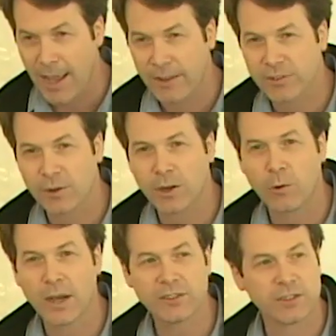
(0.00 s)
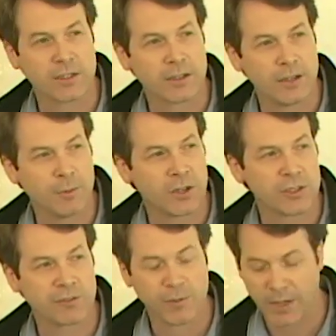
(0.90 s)
And so a question
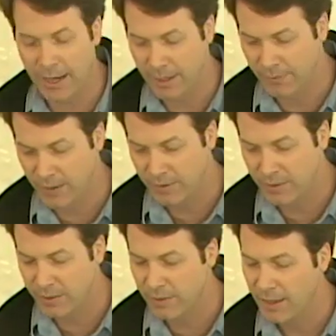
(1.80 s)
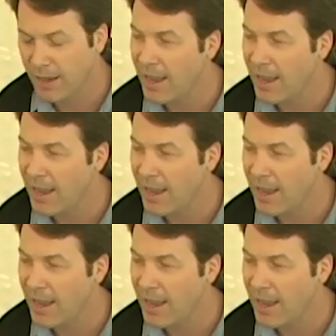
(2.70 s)
emerges for me out of this is